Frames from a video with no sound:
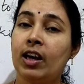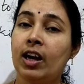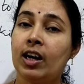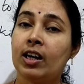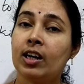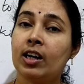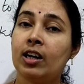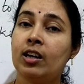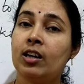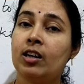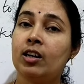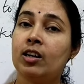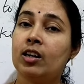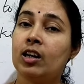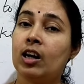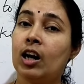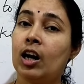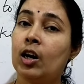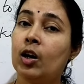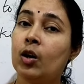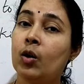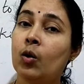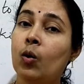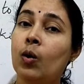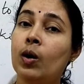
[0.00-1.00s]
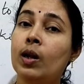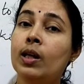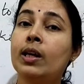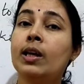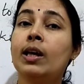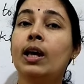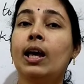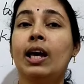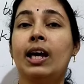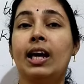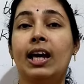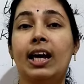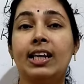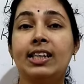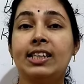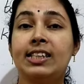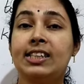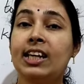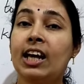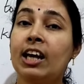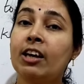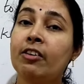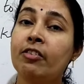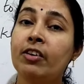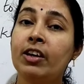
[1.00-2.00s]
are controlling
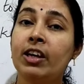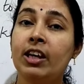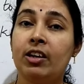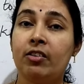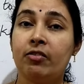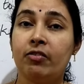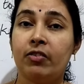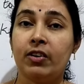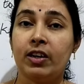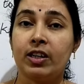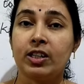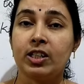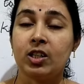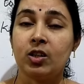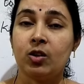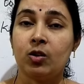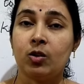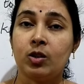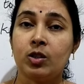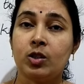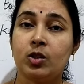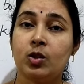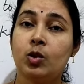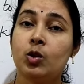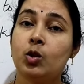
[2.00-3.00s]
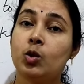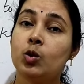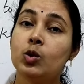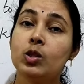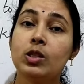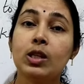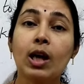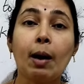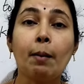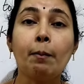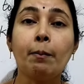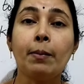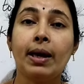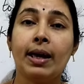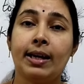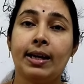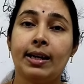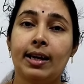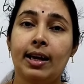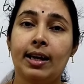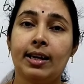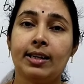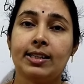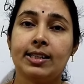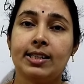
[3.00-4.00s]
HIV infection also to some
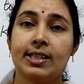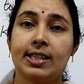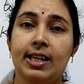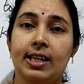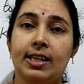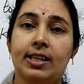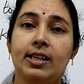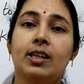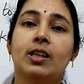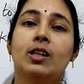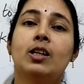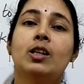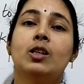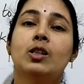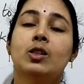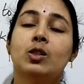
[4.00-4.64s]
extent.